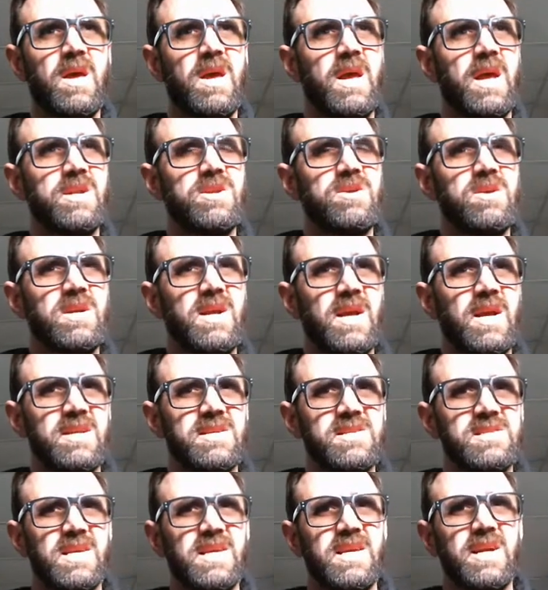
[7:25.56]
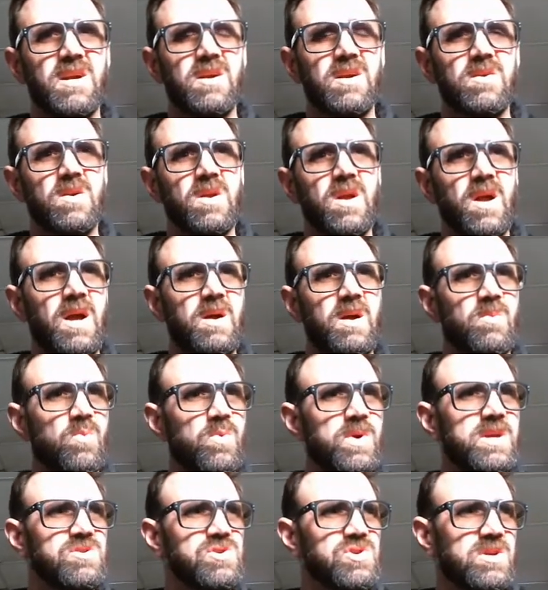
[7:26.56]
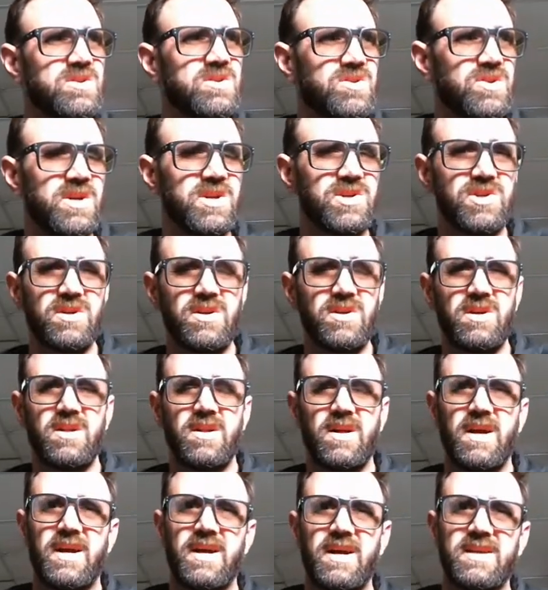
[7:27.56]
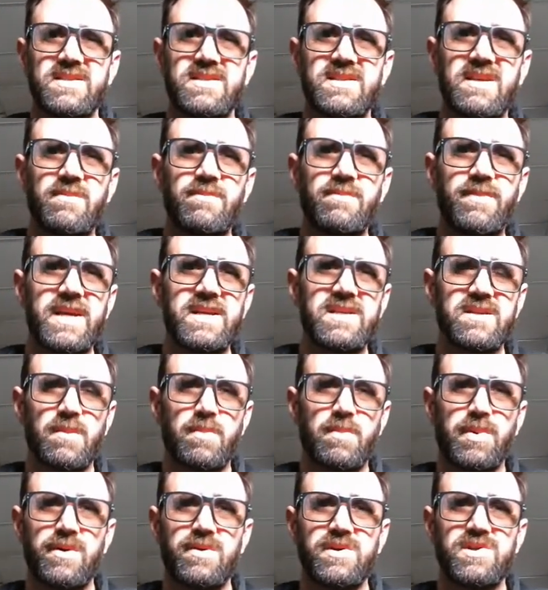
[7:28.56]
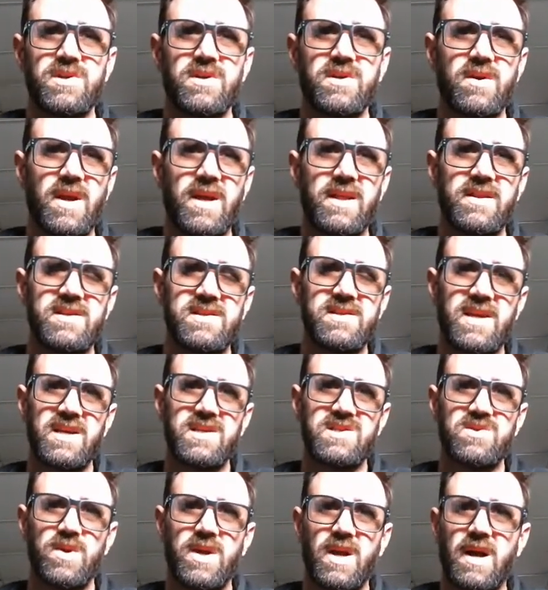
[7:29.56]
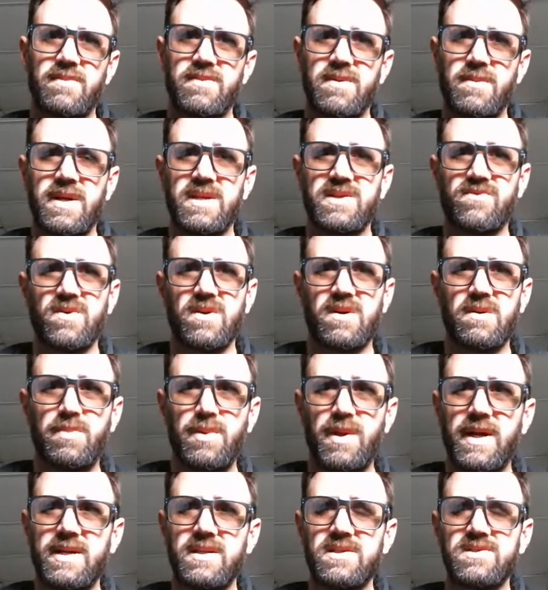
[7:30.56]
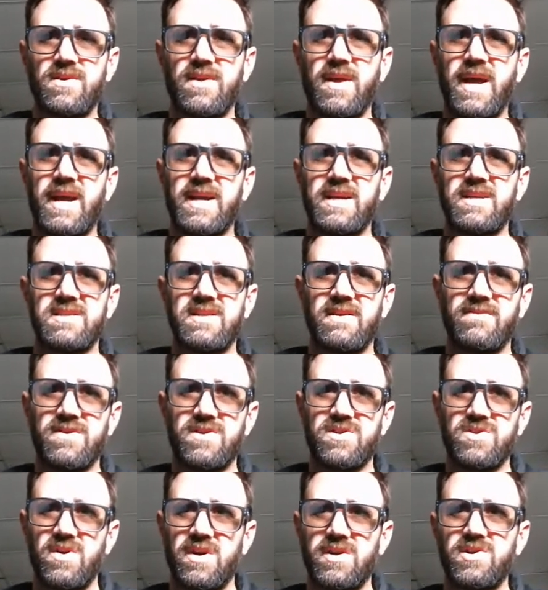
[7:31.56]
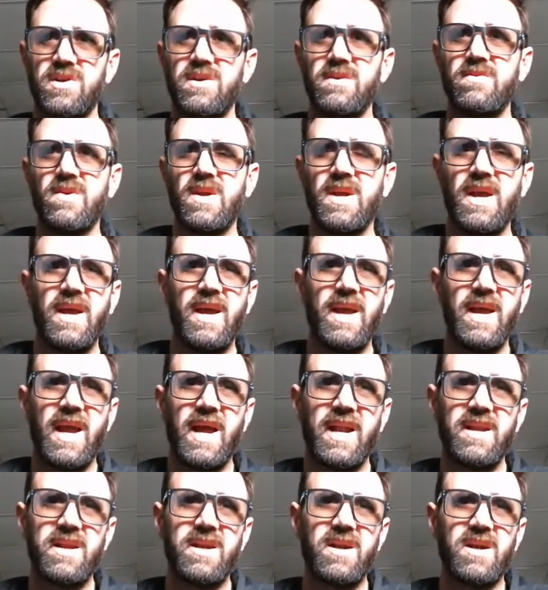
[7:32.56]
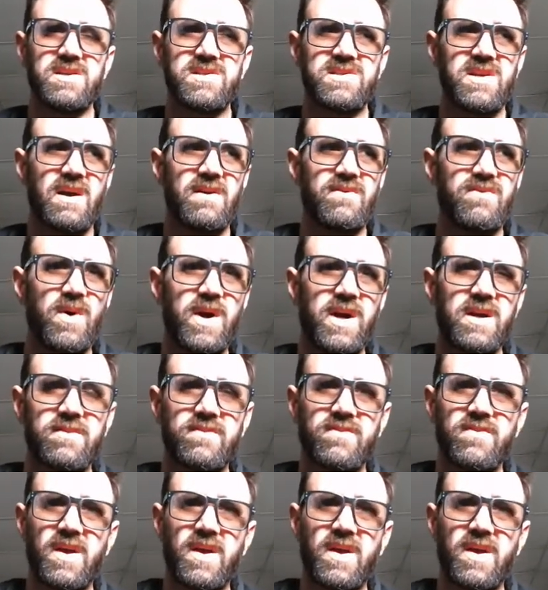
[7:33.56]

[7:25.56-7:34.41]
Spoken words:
You can kind of see here, we use a traditional SIMP-based approach. In this case, we optimize for compliance, so the highest, stiffest structure. And in our software,